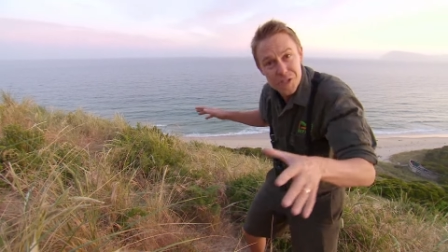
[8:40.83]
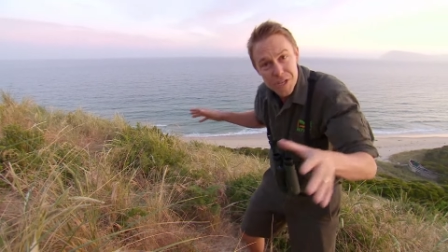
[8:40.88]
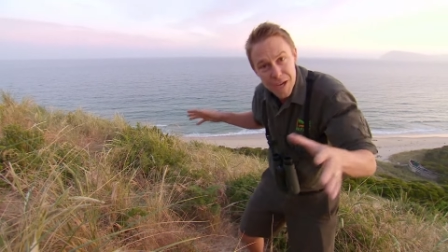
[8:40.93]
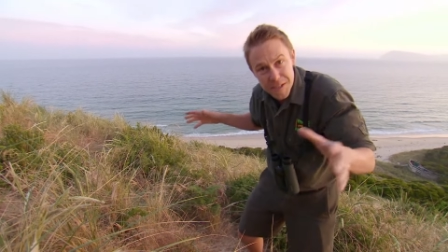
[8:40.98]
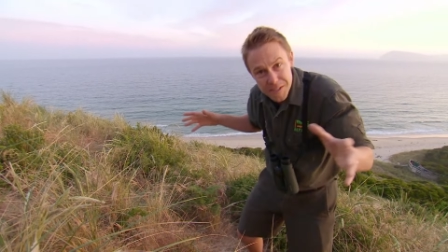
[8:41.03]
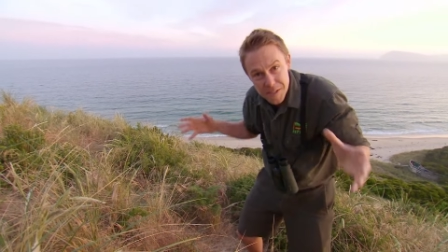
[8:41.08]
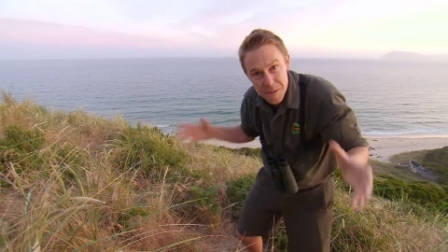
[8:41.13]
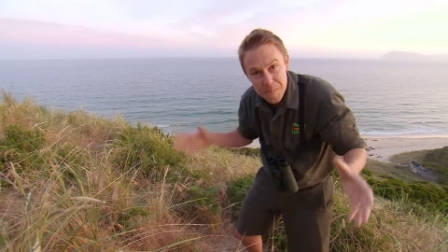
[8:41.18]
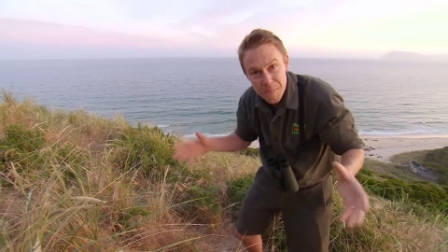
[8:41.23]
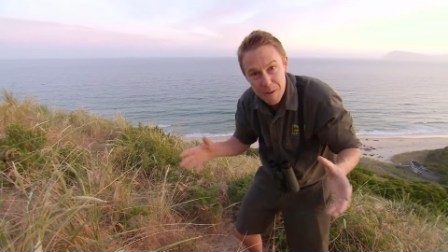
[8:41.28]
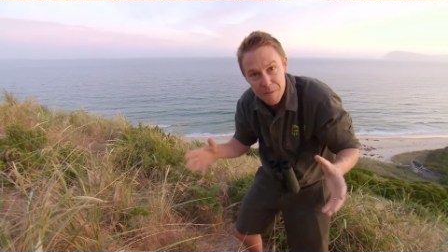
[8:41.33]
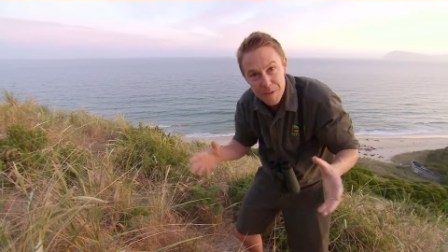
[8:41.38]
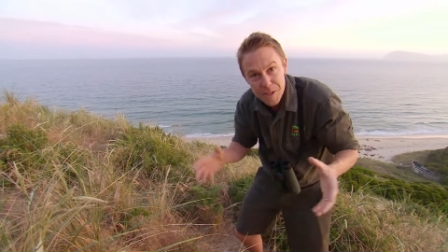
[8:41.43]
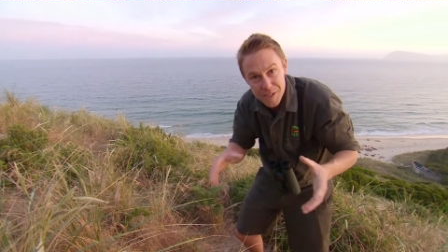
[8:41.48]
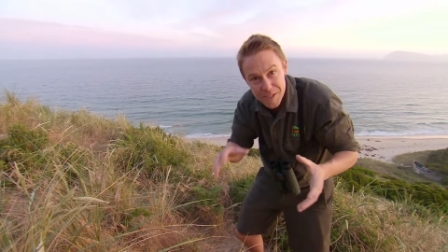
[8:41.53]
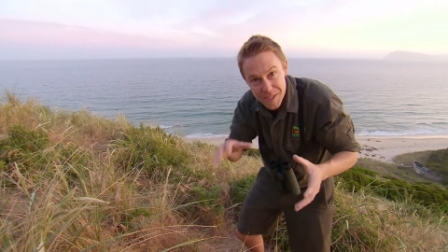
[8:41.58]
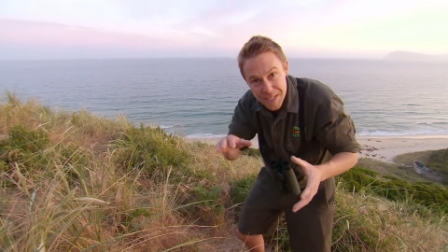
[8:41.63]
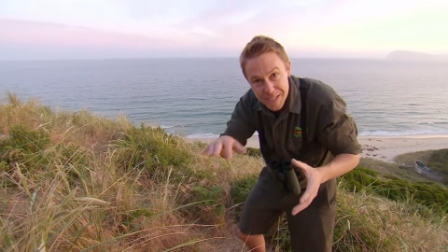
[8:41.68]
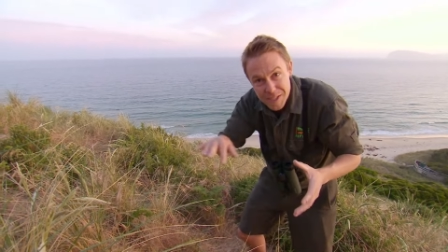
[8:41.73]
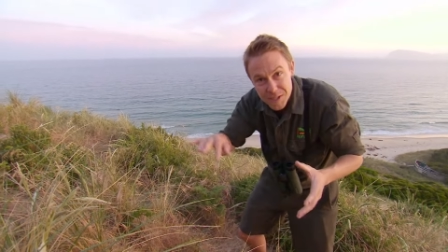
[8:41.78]
just above the
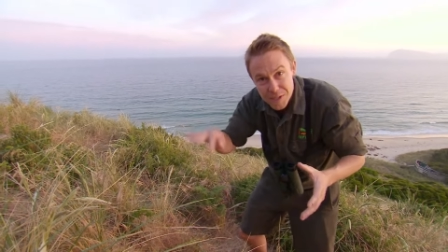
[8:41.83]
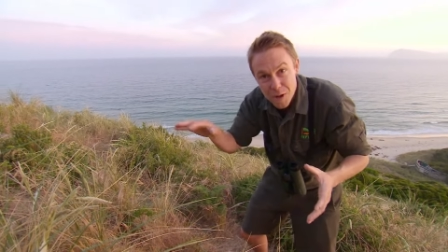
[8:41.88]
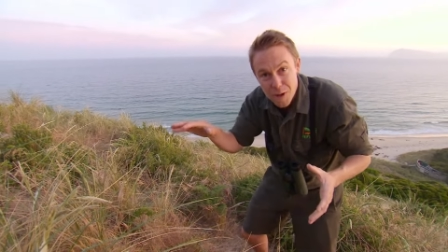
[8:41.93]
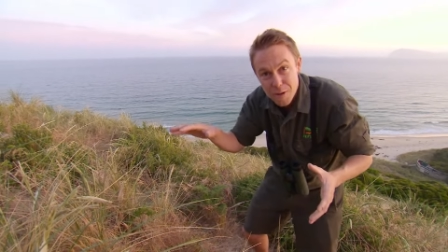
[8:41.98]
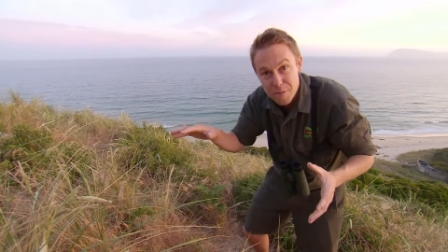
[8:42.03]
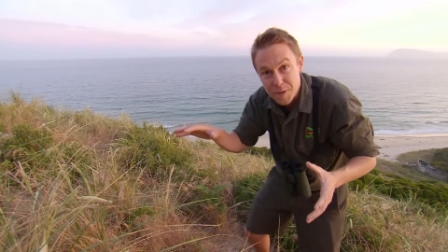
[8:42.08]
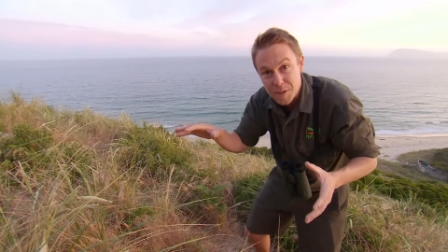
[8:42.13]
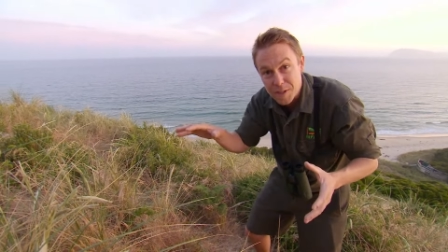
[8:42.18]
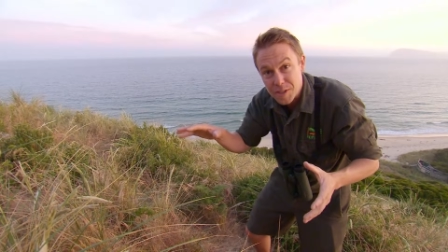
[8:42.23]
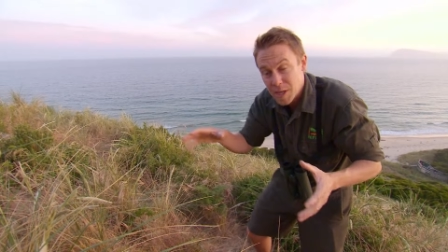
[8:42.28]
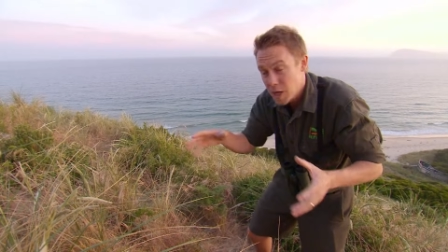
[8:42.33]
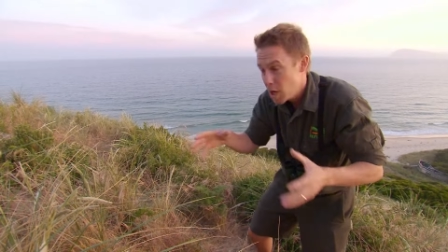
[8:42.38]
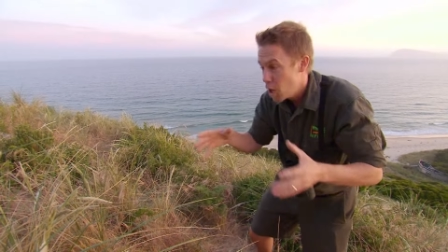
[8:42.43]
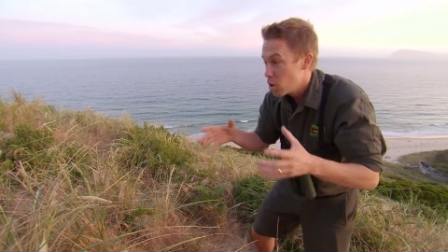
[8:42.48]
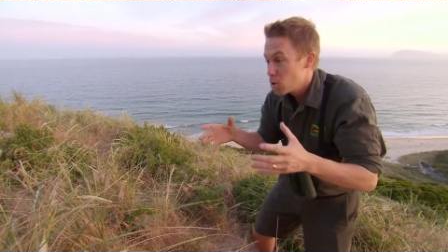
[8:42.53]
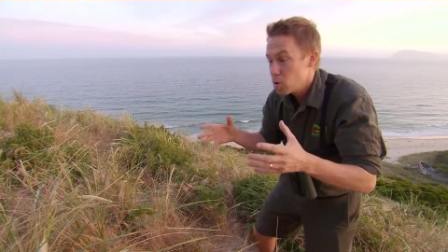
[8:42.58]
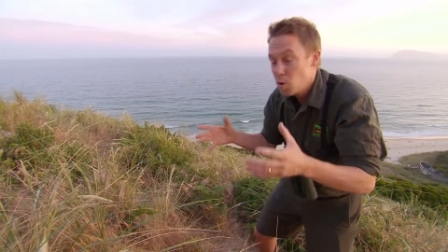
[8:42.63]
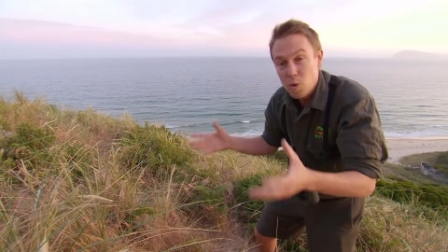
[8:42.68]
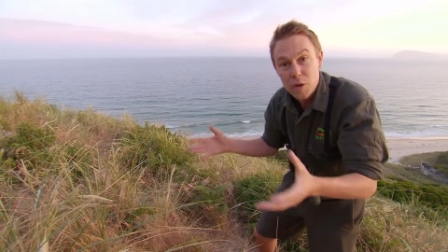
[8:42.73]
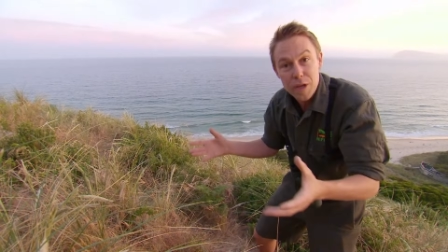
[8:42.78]
sea surface,
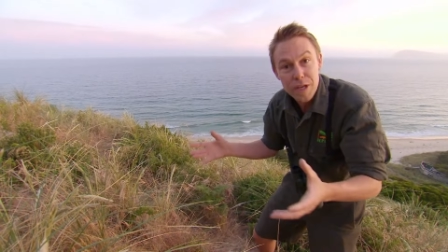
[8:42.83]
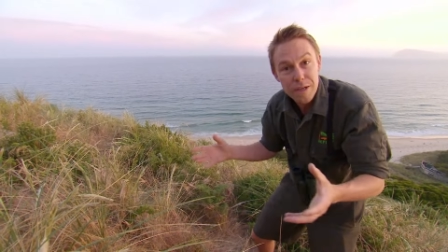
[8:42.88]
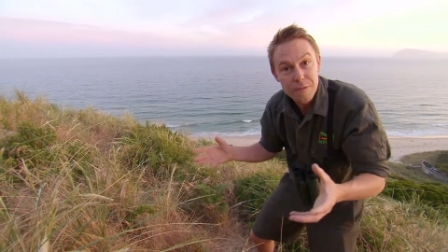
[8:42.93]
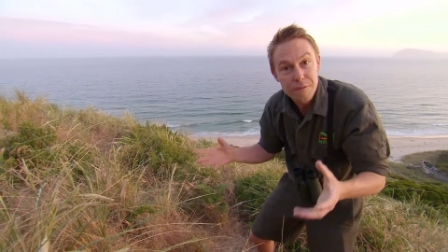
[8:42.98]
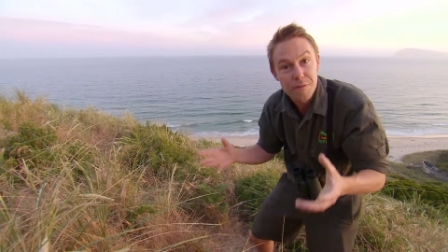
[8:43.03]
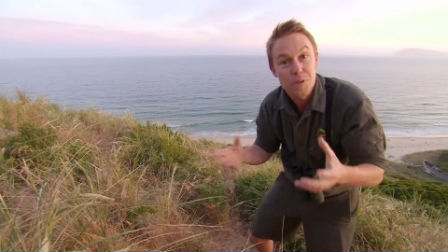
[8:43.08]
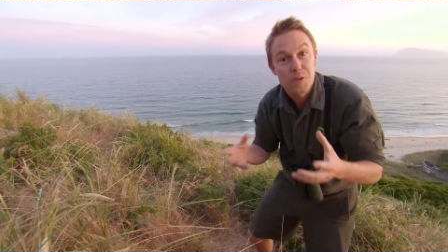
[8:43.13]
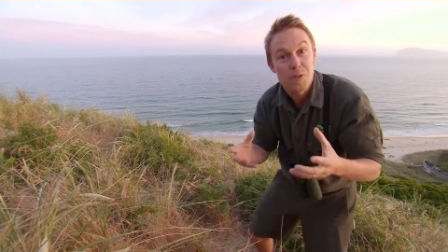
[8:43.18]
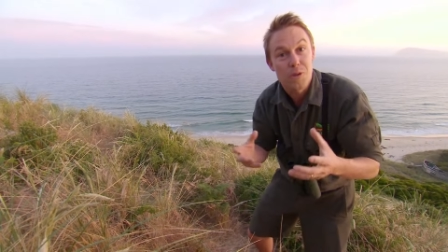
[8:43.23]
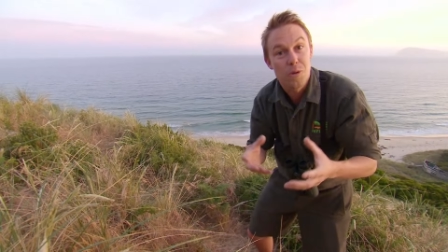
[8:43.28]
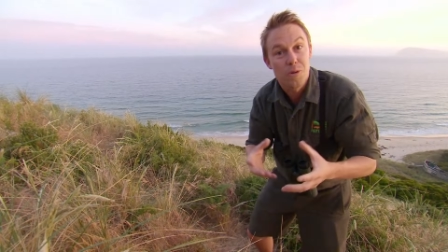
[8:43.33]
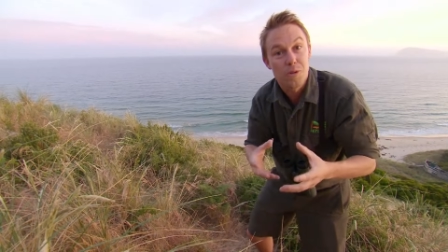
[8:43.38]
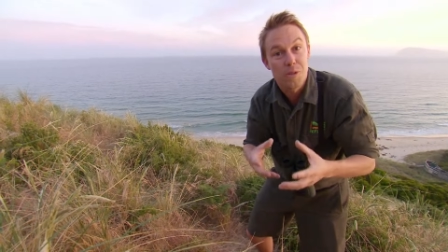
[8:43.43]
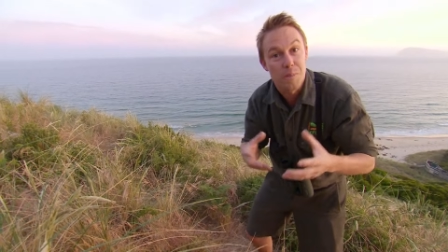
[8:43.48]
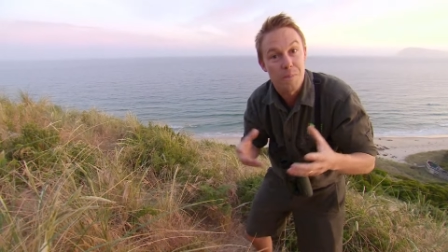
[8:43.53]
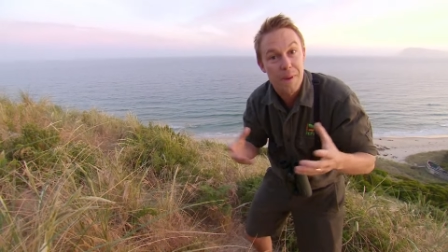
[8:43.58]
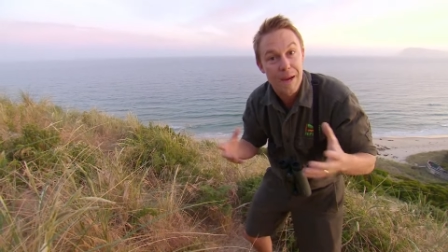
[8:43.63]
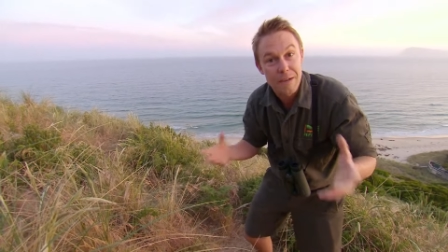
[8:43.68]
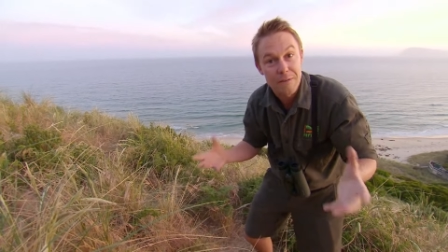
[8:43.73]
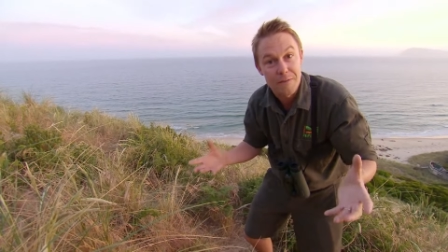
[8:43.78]
looking for schools
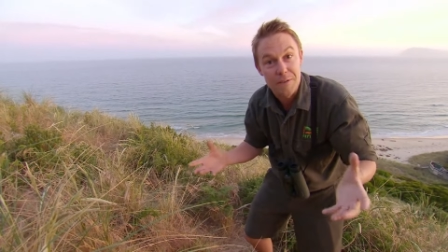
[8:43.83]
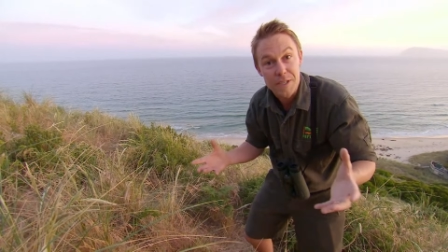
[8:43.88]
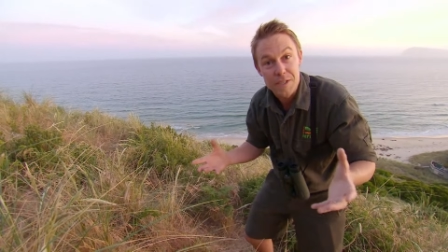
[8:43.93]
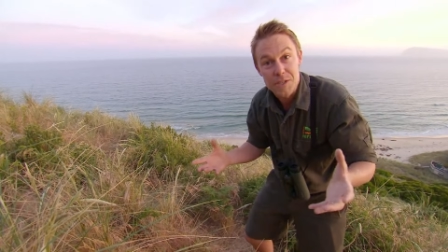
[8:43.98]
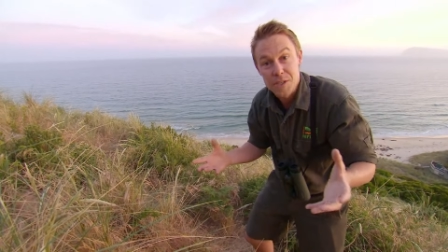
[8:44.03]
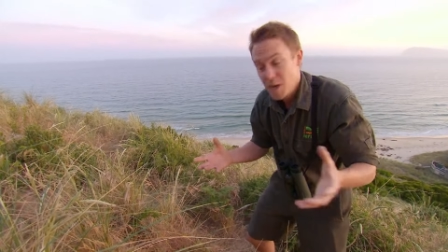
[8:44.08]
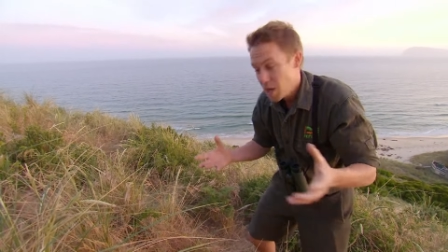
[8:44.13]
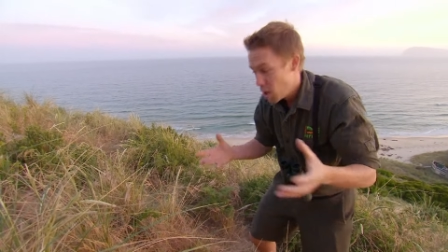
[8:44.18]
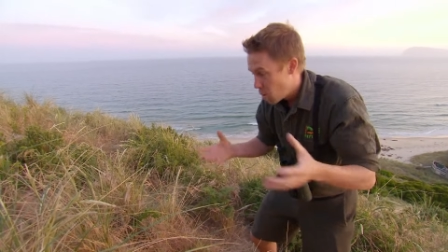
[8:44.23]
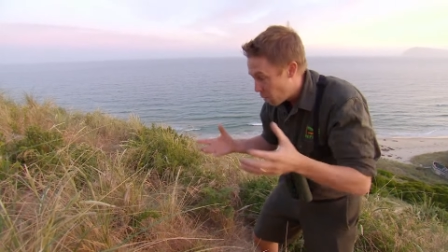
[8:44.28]
of baitfish.